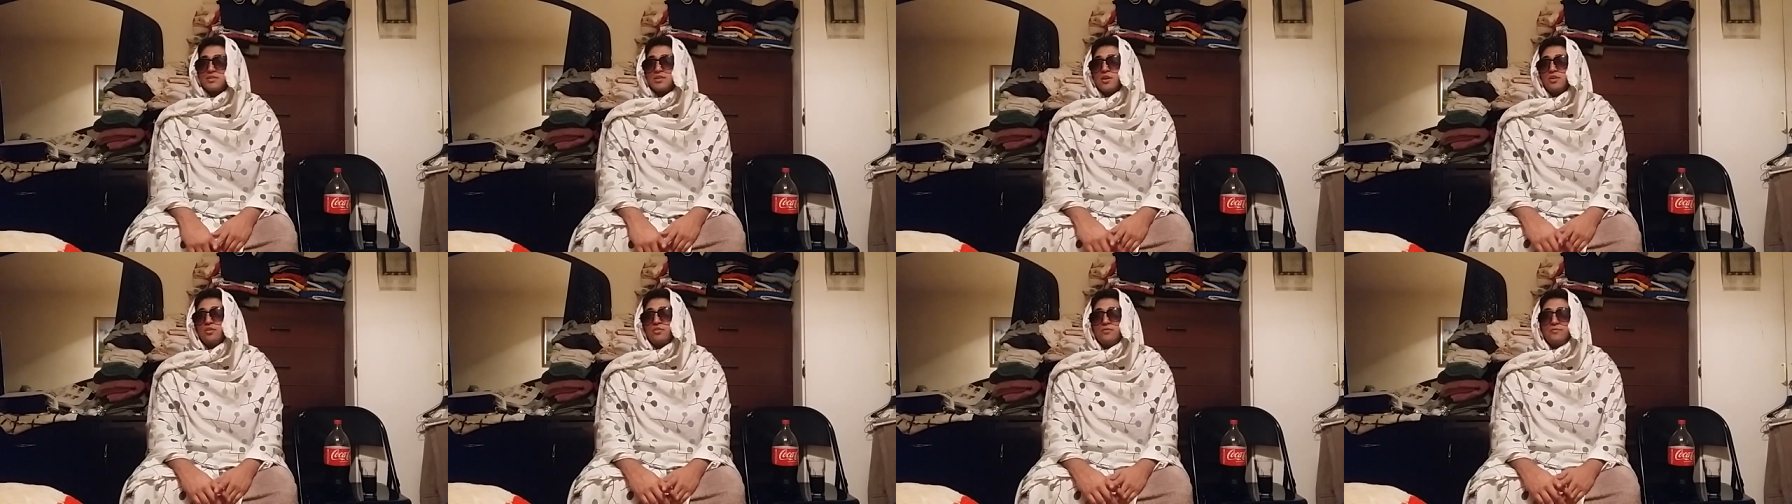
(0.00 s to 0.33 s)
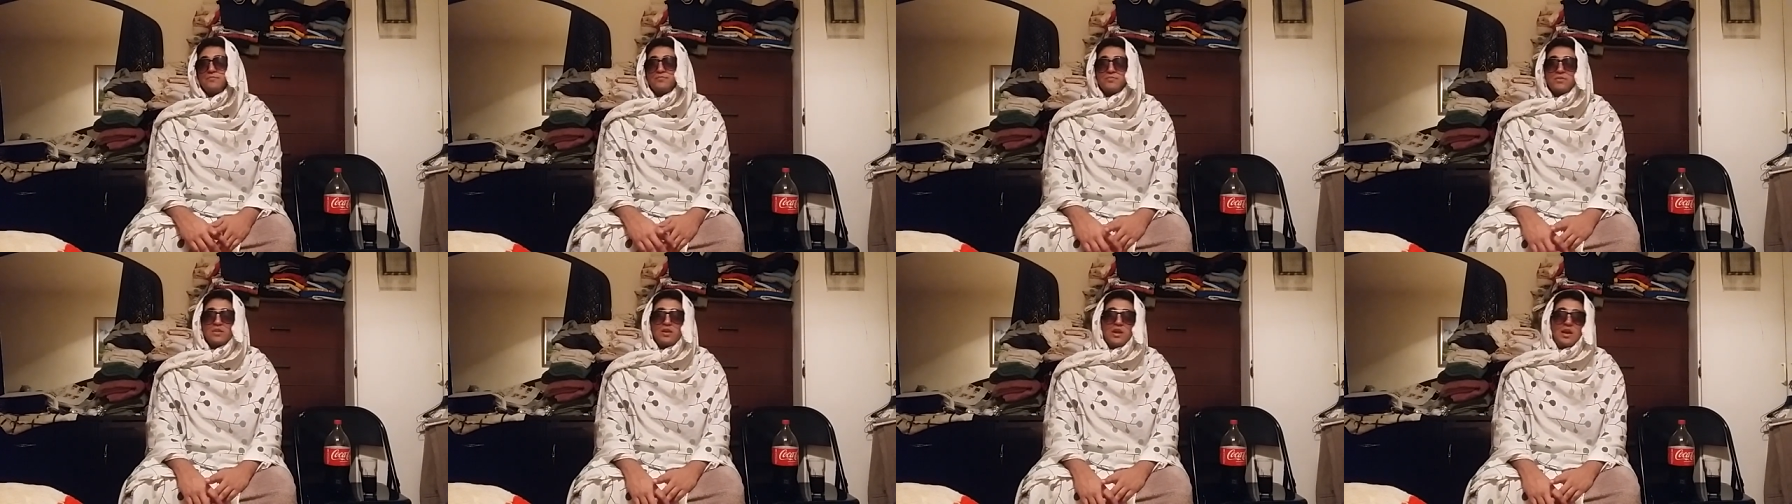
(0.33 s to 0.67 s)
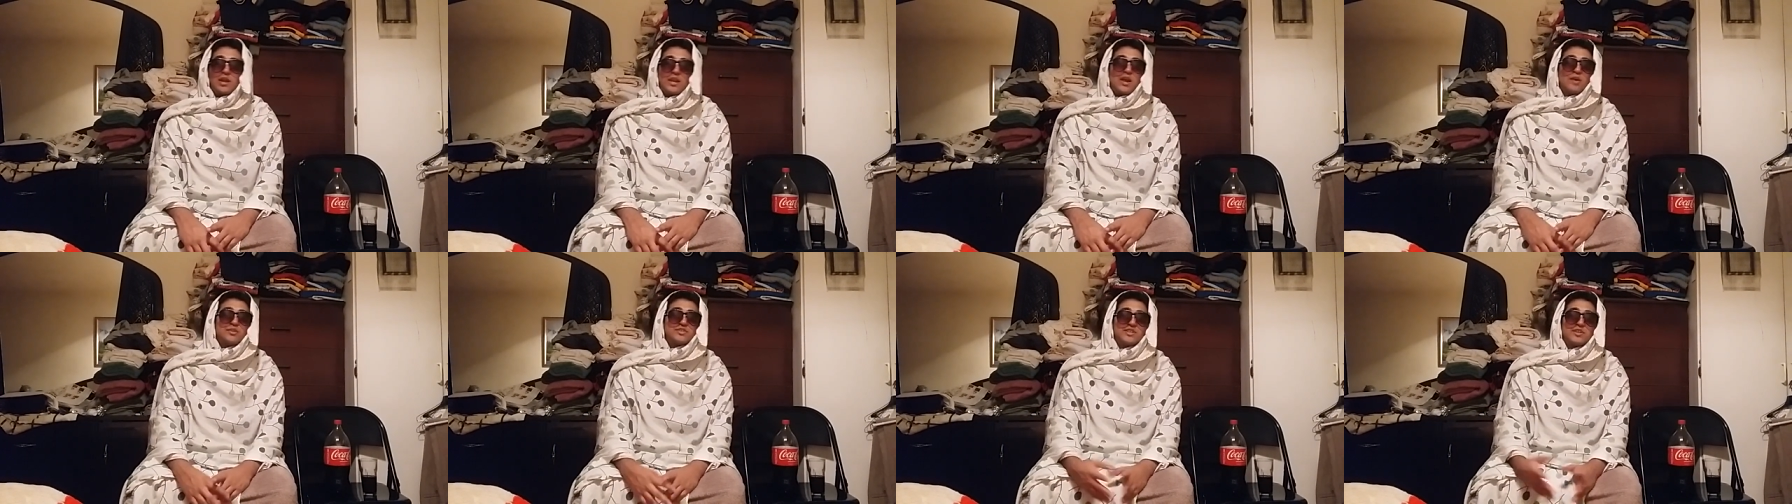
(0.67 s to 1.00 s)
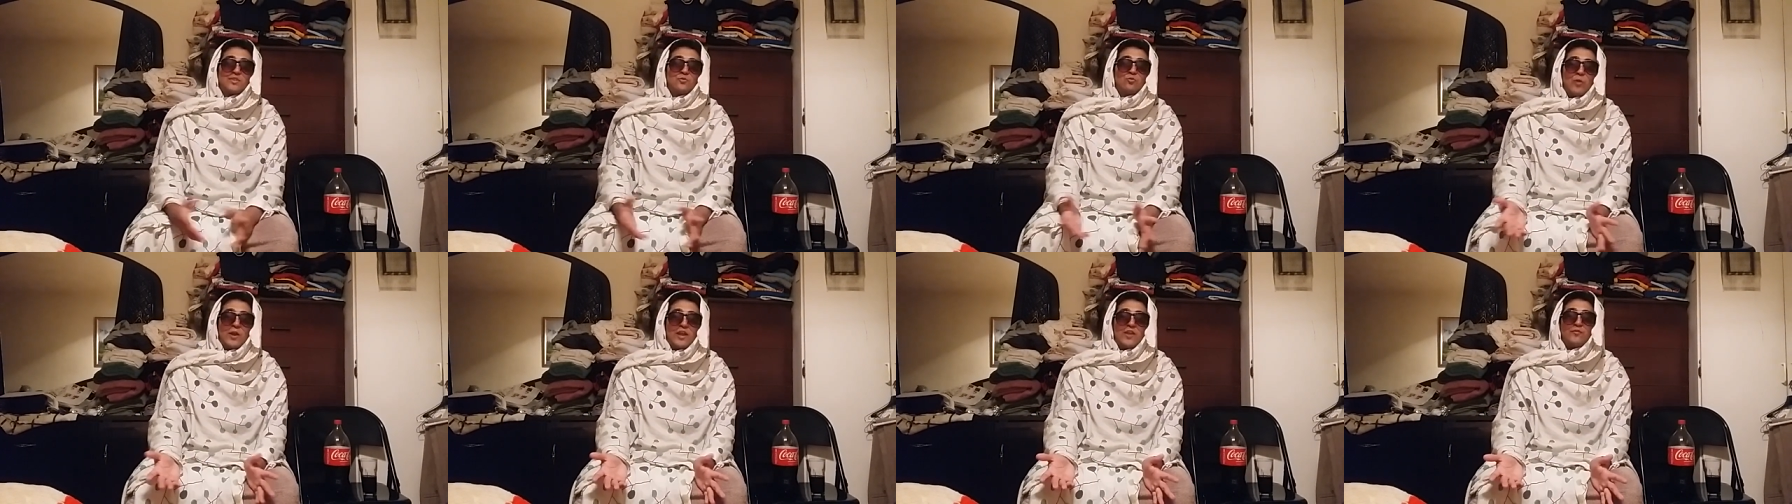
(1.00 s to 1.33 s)
So, and I was
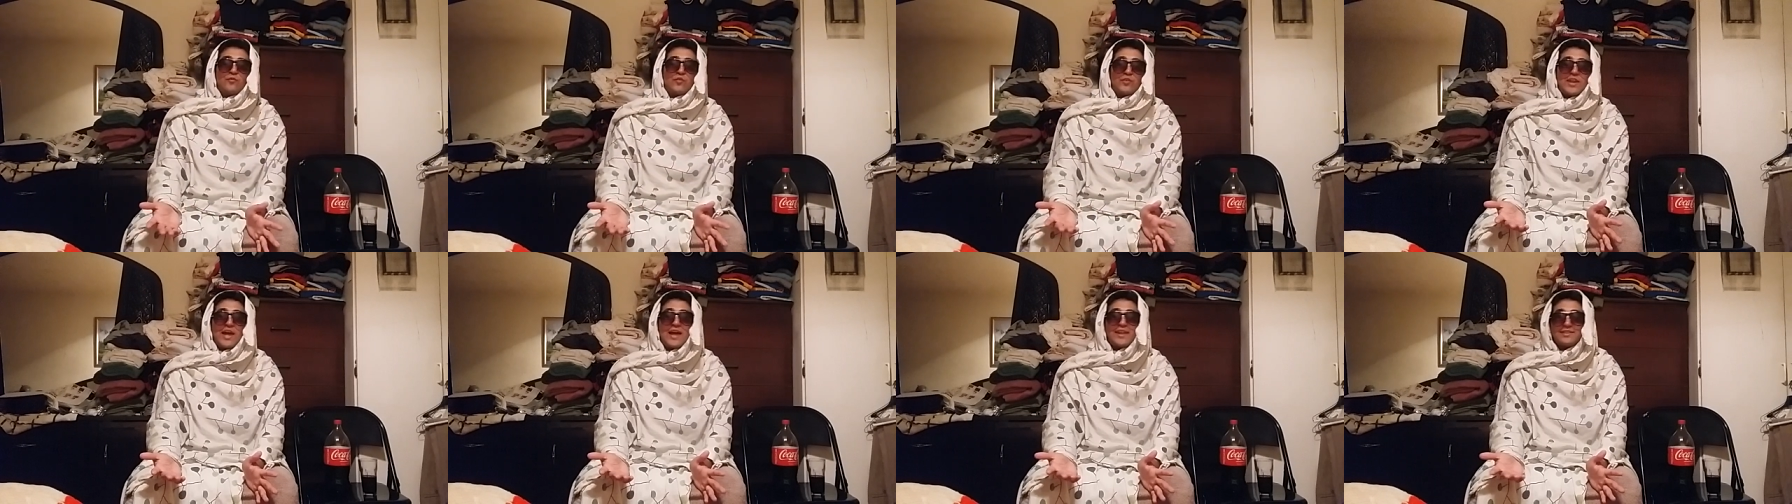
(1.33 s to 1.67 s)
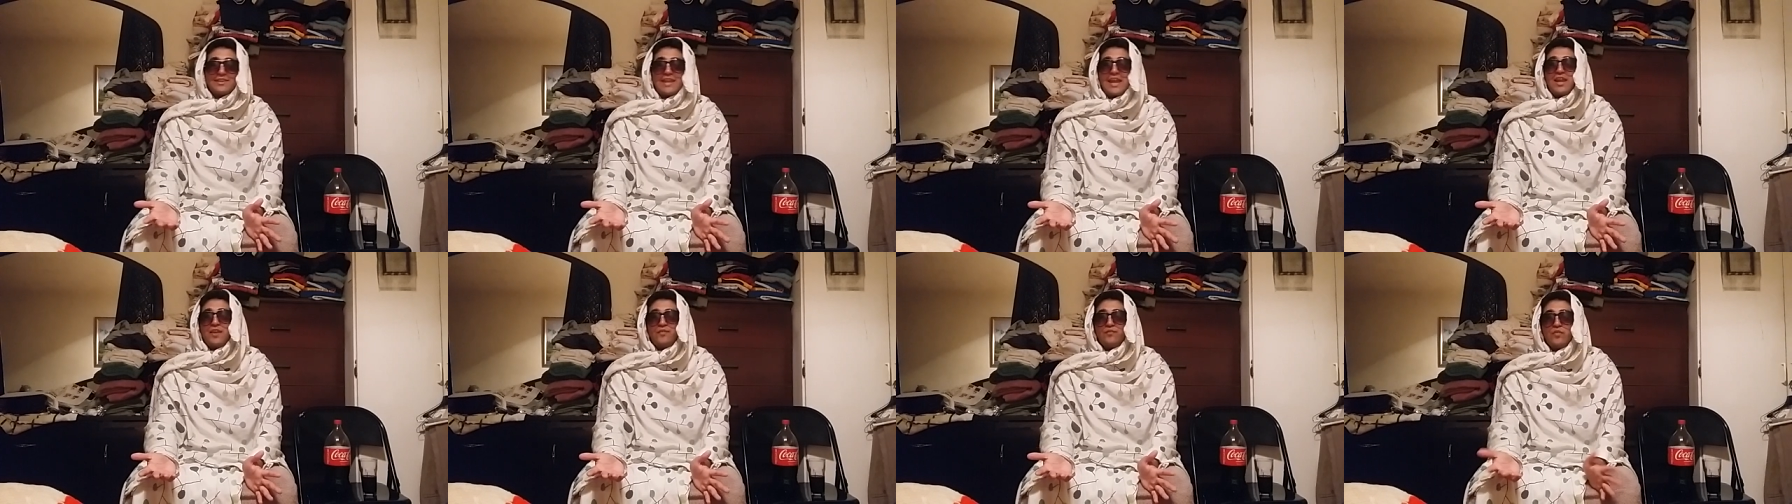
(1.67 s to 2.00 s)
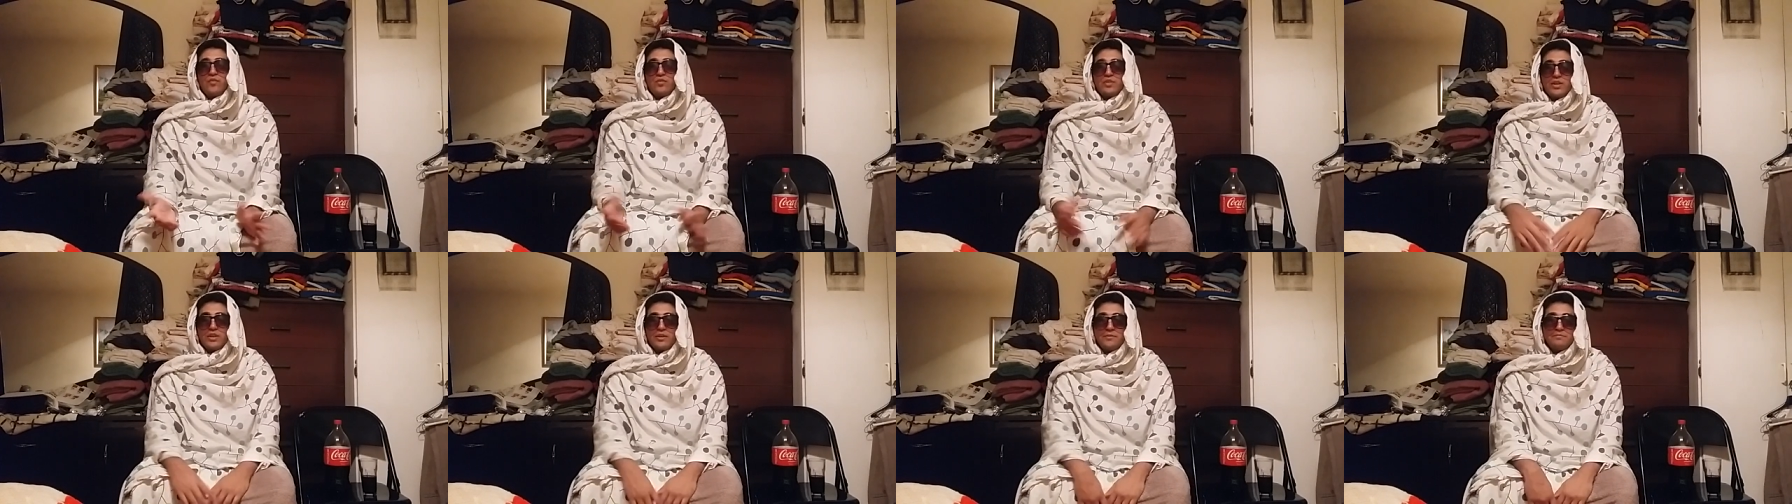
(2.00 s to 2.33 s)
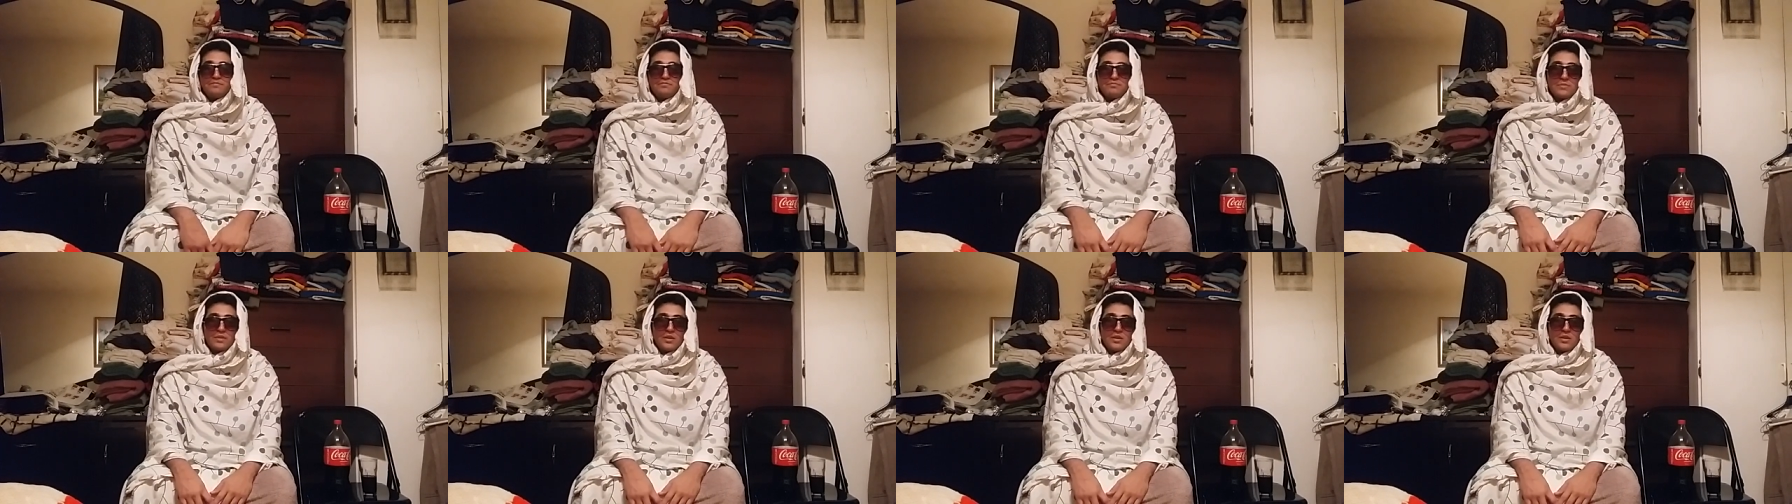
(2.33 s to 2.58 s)
awake for that, thankfully.